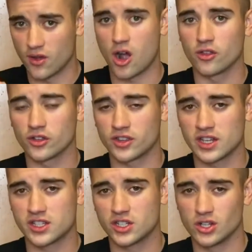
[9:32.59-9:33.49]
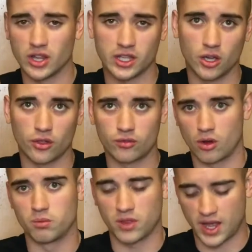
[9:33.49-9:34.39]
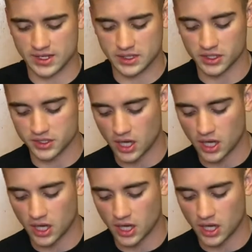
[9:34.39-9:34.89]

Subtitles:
have other things to do, like go throw plastic.